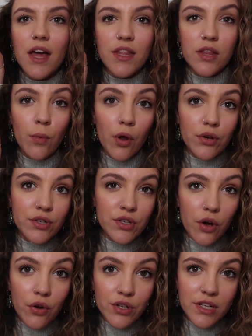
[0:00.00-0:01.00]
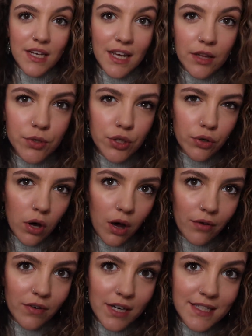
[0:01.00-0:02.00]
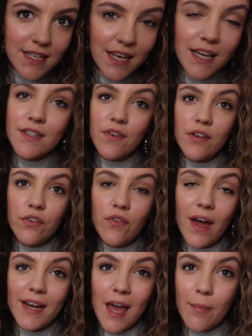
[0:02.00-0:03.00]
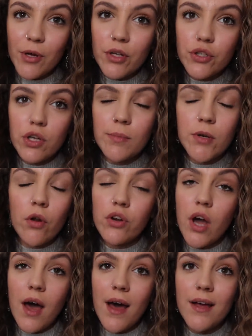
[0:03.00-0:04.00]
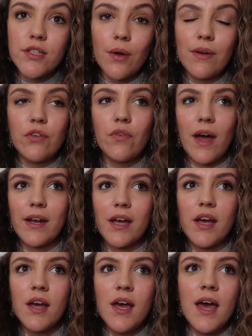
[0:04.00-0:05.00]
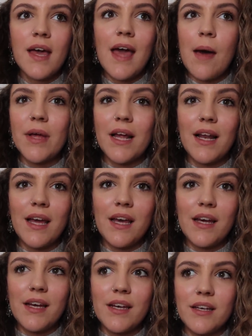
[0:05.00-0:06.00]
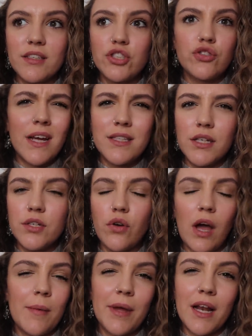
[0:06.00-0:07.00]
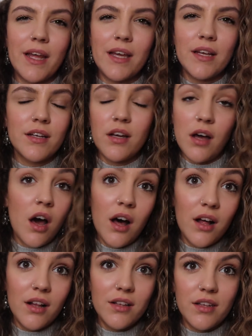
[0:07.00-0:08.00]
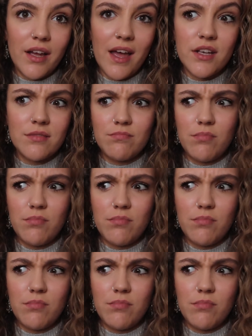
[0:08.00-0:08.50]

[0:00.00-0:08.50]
And then the one underneath, which you can't really see, is for if you've had chemical treatment on your hair. So if you've had it chemically straightened or chemically curled, I guess